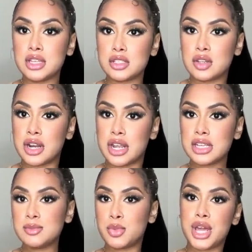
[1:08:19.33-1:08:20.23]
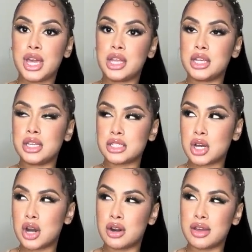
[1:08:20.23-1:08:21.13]
So the next brand is
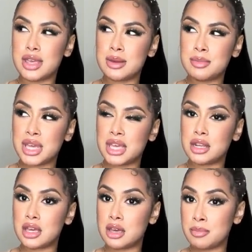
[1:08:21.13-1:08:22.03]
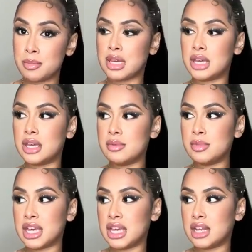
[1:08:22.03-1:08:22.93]
called
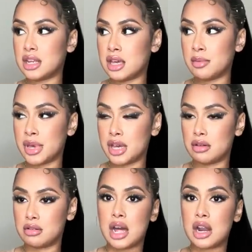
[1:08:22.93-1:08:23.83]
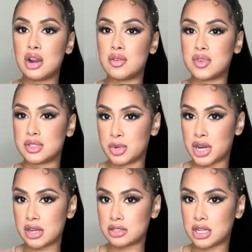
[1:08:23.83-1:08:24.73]
MNML. I don't know if it's
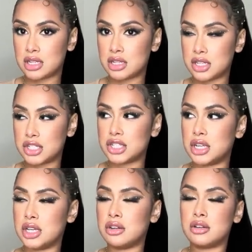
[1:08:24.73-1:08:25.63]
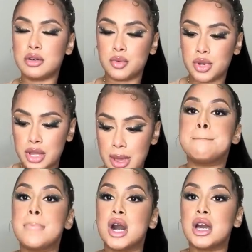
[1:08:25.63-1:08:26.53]
pronounced like each letter or what,
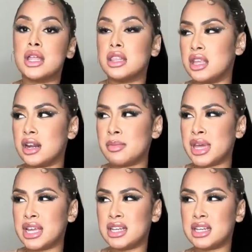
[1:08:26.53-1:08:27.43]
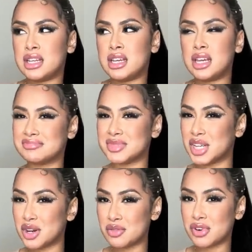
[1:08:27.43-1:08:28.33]
but they're mainly
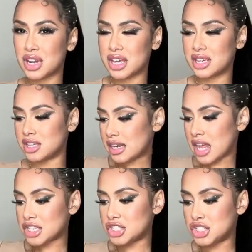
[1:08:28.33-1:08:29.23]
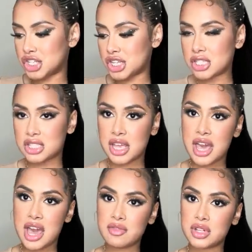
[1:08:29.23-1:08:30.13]
known for like nice jeans. They
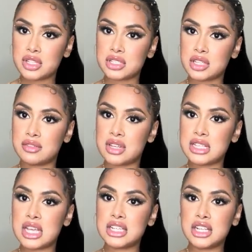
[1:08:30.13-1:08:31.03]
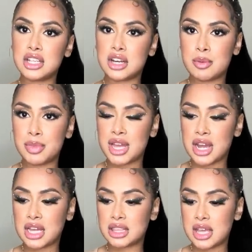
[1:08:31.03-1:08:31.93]
have other stuff. That's actually the company I
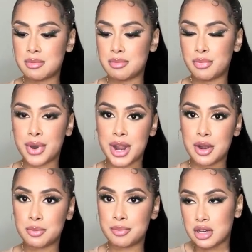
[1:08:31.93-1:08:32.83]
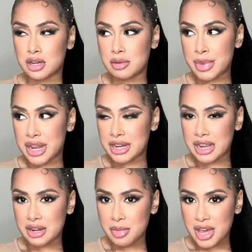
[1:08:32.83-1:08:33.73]
got that brown
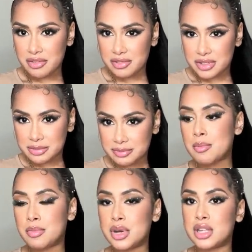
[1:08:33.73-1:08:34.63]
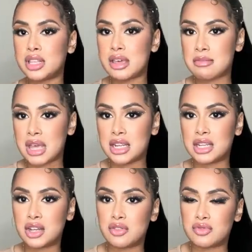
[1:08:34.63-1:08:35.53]
bandana bag from, but they
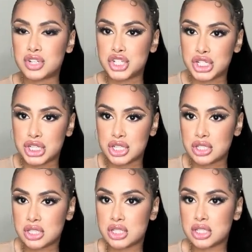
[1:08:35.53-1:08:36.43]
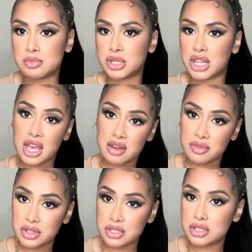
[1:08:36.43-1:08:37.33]
mainly known for jeans, but they have
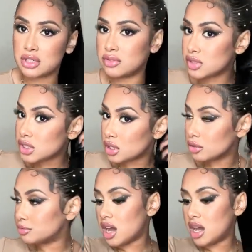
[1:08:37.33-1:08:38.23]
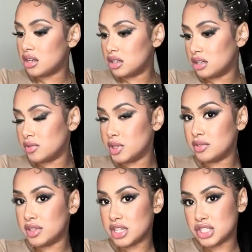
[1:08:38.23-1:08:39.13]
other stuff. So I love
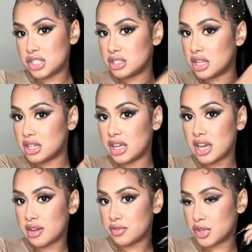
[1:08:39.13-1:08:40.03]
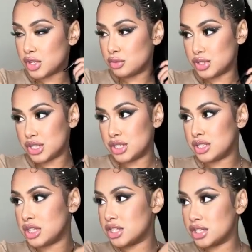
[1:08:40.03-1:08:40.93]
their jeans. Like they have cute
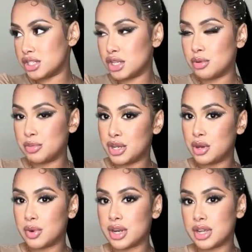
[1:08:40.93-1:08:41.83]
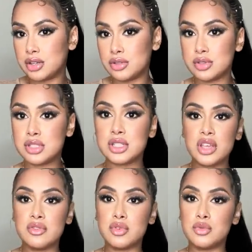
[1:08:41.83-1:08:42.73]
jeans that just don't be nowhere else.
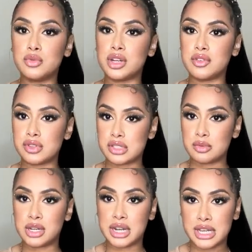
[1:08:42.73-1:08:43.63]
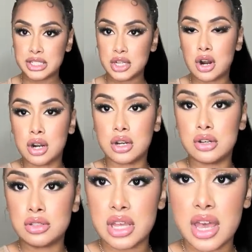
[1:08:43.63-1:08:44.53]
If you looking for some really nice
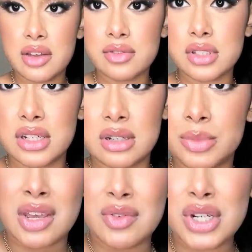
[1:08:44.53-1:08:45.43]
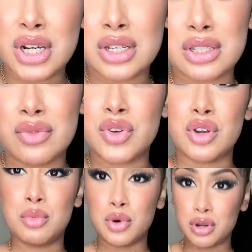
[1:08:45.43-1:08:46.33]
cargos, they have some. If you trying to get some for
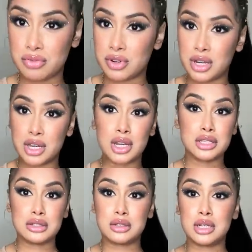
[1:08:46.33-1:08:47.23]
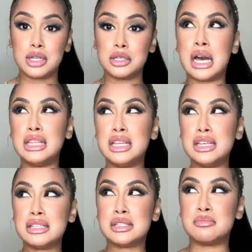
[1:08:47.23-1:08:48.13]
your boyfriend, they got some. Like I
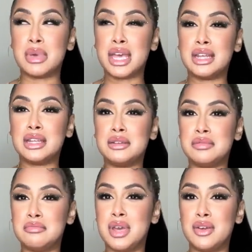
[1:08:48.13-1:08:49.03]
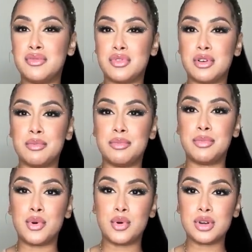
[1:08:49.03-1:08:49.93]
think it's mainly meant for
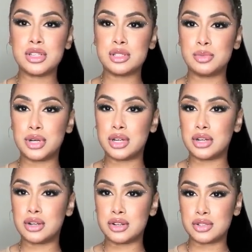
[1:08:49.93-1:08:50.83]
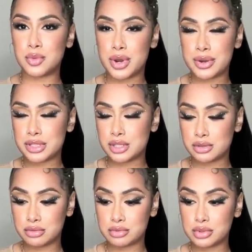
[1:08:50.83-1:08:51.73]
boys, but girls wear it
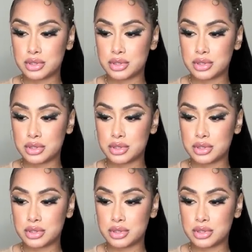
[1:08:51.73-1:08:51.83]
too.